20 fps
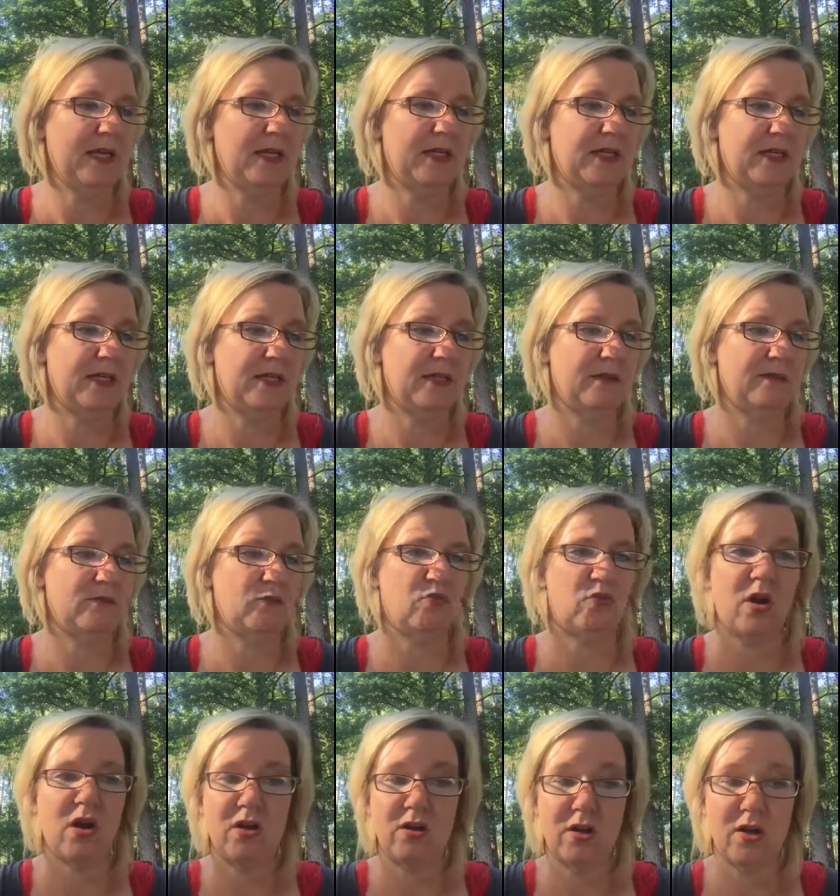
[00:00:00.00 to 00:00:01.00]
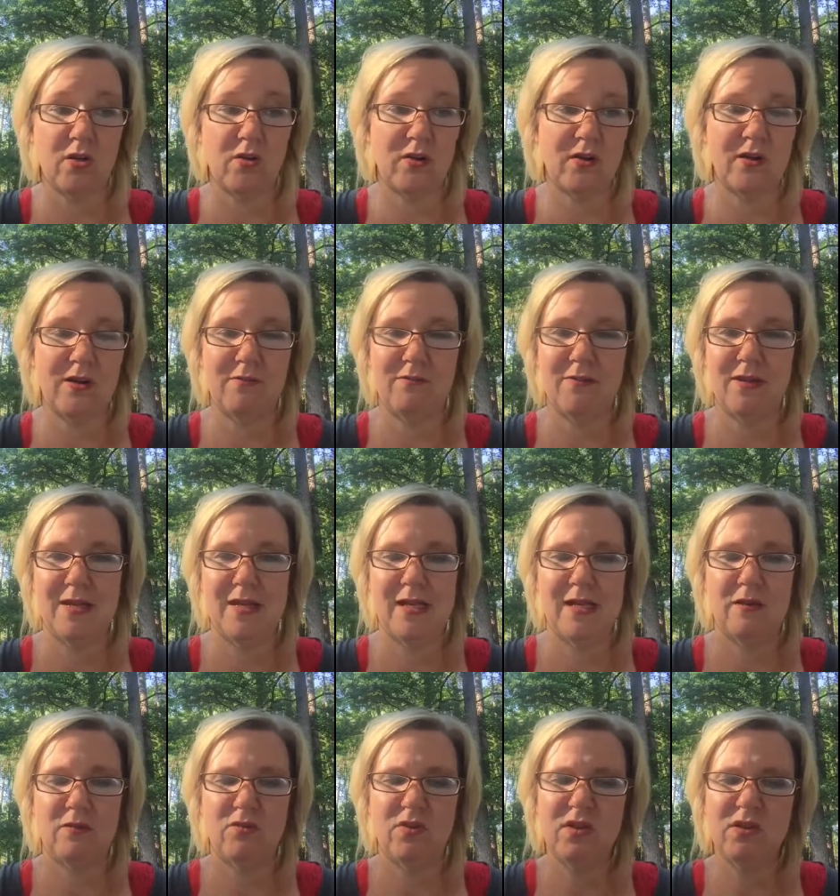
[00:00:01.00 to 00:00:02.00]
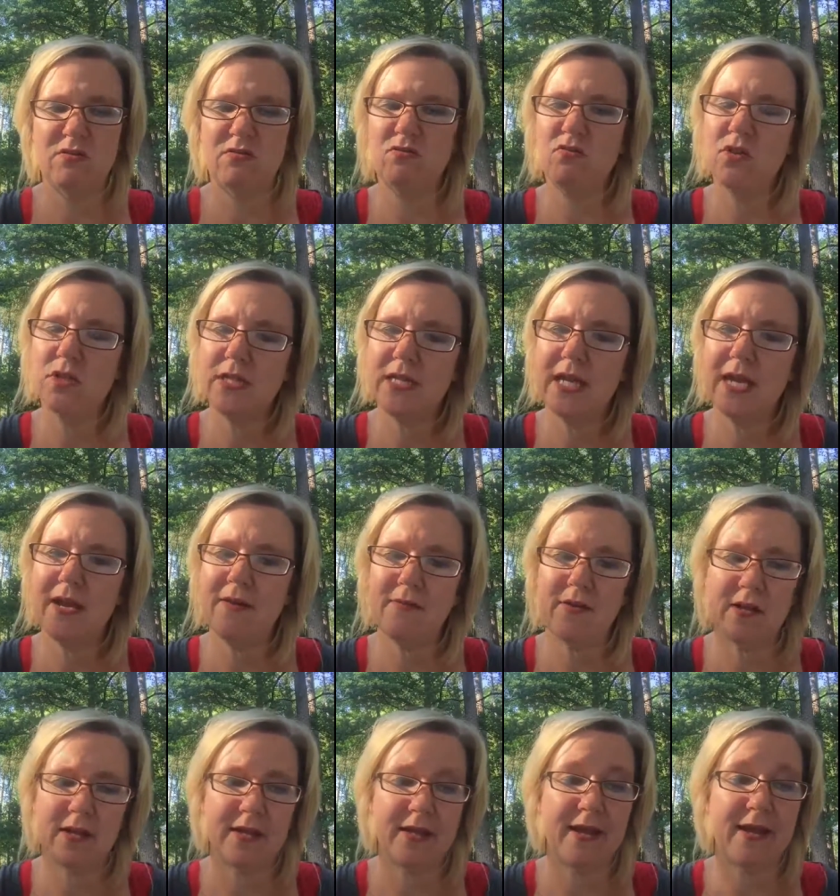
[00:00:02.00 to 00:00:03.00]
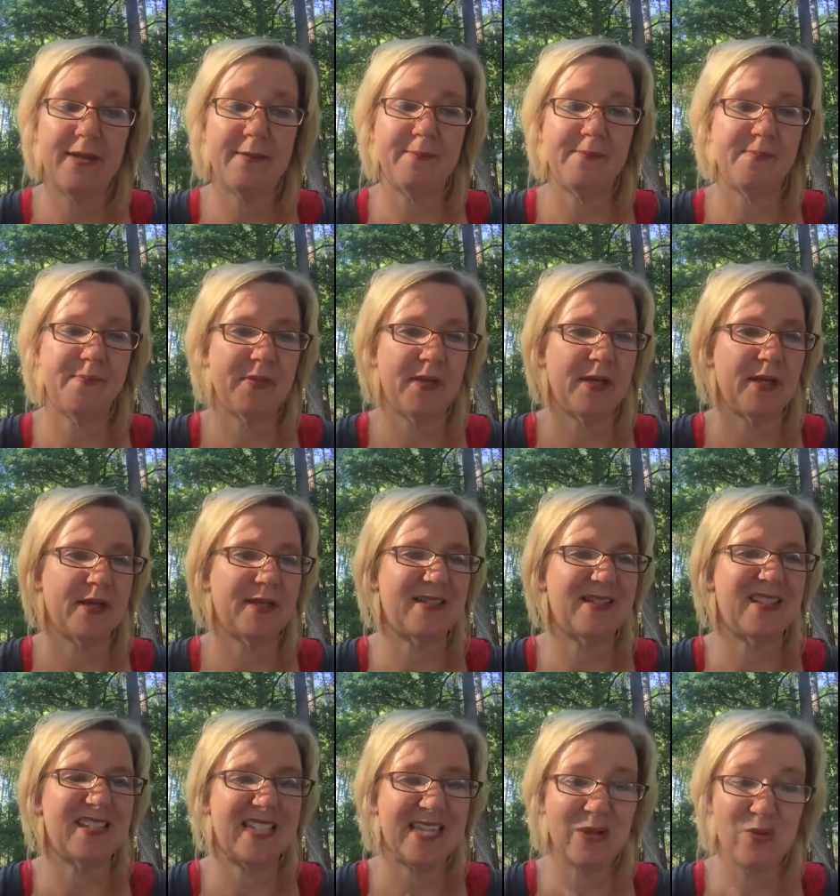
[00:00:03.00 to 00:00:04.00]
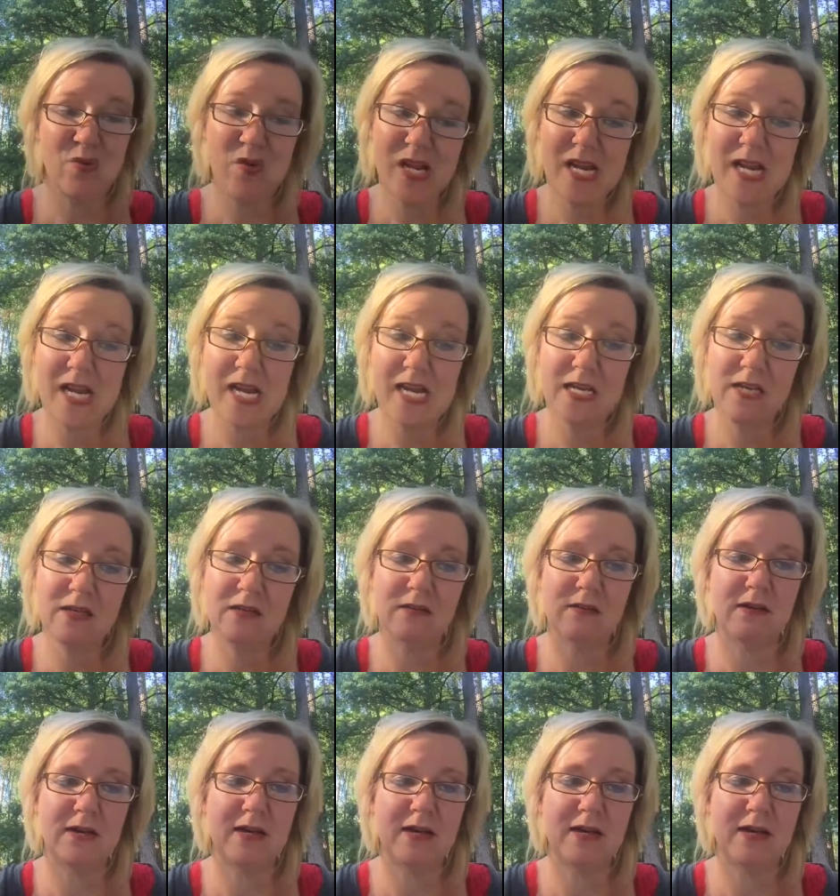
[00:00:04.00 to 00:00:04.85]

Um, raw coconut meat. We don't really have lot of that. Uh, seaweed.